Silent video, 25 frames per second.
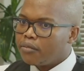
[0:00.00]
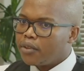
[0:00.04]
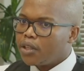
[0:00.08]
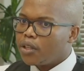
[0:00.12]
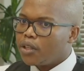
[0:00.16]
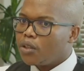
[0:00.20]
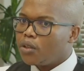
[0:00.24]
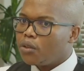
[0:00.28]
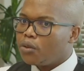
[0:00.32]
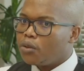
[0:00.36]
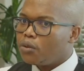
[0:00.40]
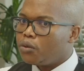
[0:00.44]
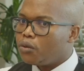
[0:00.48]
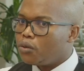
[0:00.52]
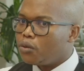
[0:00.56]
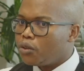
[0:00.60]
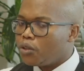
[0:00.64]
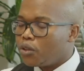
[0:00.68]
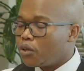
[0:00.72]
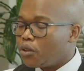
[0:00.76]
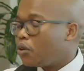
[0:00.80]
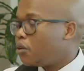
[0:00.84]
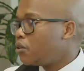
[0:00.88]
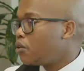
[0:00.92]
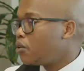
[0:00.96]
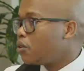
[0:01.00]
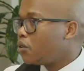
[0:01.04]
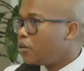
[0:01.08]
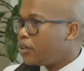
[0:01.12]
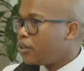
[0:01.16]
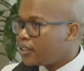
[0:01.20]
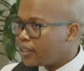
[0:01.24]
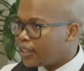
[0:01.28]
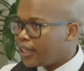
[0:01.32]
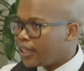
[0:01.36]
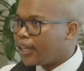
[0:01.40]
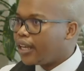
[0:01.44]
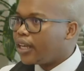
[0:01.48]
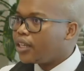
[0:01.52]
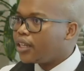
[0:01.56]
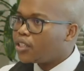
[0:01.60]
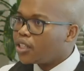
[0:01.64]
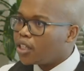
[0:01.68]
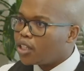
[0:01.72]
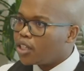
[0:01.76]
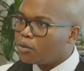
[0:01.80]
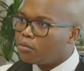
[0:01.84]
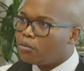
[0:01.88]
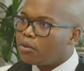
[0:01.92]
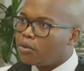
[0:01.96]
your estate
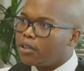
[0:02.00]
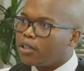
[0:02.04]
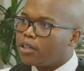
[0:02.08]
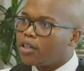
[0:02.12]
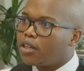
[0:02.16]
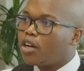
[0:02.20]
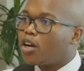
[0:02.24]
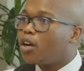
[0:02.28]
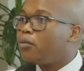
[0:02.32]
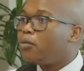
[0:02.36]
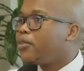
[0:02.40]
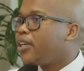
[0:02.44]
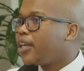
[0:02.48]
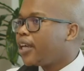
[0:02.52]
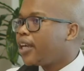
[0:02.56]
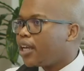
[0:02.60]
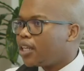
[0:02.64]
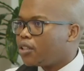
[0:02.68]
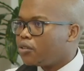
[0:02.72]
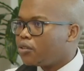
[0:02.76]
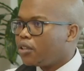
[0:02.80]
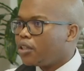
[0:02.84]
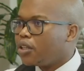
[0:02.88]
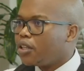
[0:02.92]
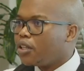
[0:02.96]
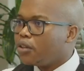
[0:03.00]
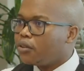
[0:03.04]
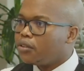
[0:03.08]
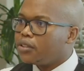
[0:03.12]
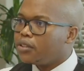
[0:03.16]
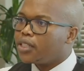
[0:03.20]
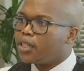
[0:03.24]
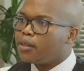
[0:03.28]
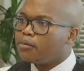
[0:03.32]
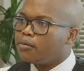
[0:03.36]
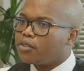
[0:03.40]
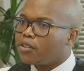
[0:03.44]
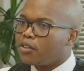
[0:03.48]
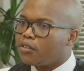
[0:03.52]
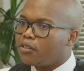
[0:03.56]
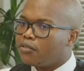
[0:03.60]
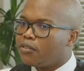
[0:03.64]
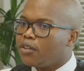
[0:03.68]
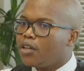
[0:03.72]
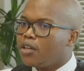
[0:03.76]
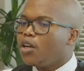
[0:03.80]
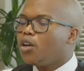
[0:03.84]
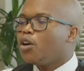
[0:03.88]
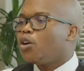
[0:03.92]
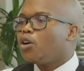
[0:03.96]
agent will communicate with you in terms of
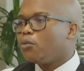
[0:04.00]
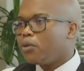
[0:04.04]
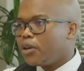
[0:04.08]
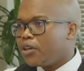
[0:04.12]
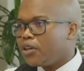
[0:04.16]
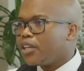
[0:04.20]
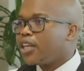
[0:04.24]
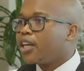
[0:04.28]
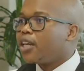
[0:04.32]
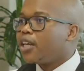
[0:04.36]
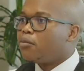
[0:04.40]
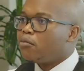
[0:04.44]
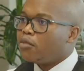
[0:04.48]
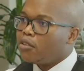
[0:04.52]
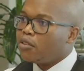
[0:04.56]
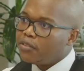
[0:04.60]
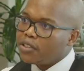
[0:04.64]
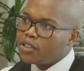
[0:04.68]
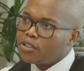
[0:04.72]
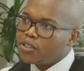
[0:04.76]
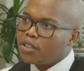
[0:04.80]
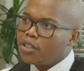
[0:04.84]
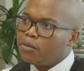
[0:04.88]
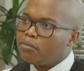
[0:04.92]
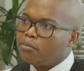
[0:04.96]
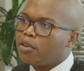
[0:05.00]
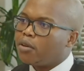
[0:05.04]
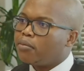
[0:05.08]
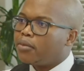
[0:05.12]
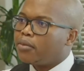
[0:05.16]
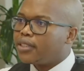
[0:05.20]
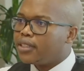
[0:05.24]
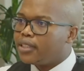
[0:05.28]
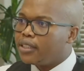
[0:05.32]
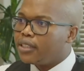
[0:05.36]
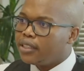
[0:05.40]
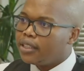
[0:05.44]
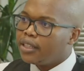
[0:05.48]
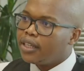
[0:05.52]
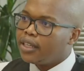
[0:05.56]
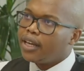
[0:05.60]
when you can move into the property,